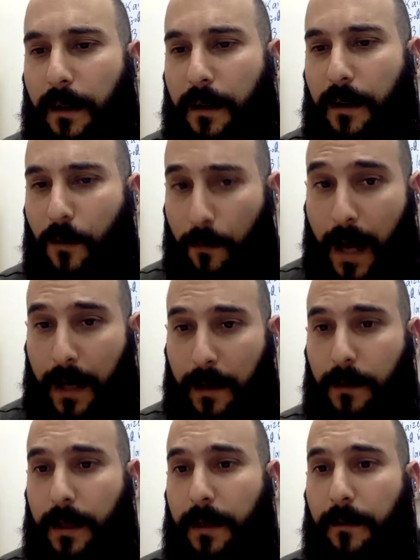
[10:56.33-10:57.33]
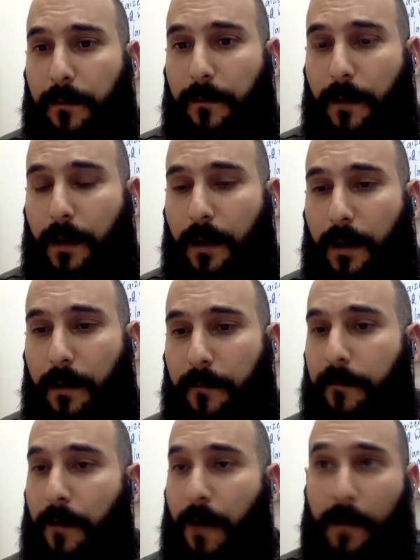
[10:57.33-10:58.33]
grammatically.
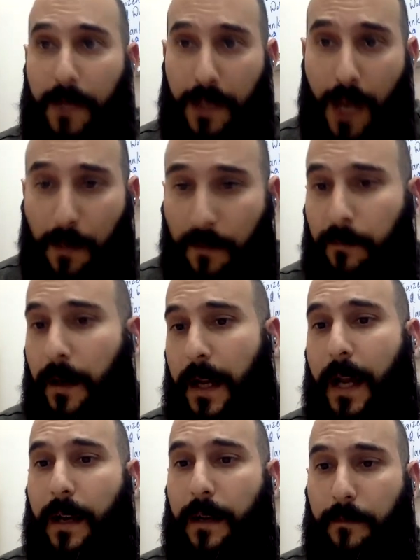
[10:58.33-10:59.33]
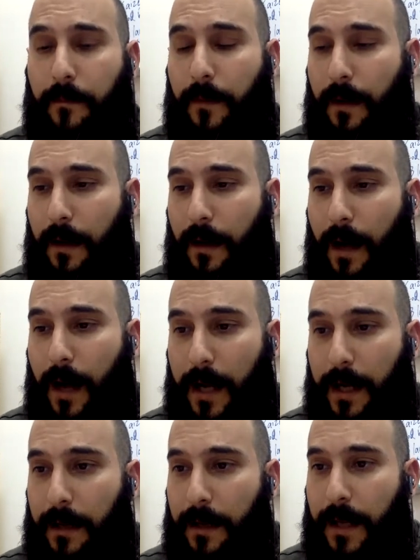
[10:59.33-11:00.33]
Off the top of my head, I
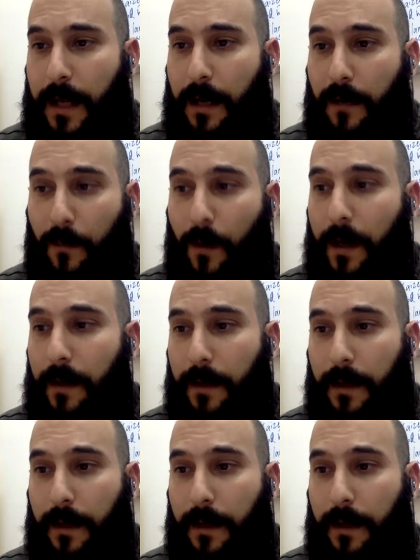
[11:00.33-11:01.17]
can think of one.